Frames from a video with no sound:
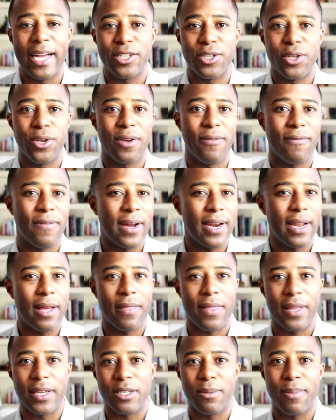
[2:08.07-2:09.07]
So you can find
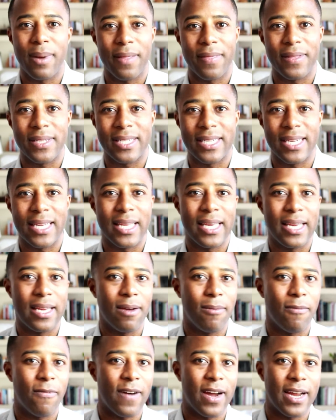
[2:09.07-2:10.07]
out things about the
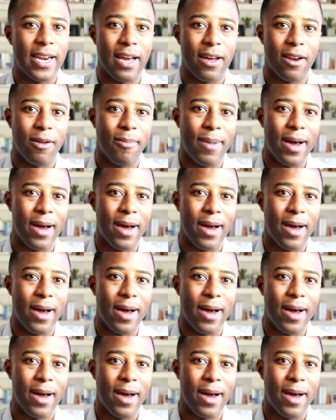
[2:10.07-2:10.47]
city and find out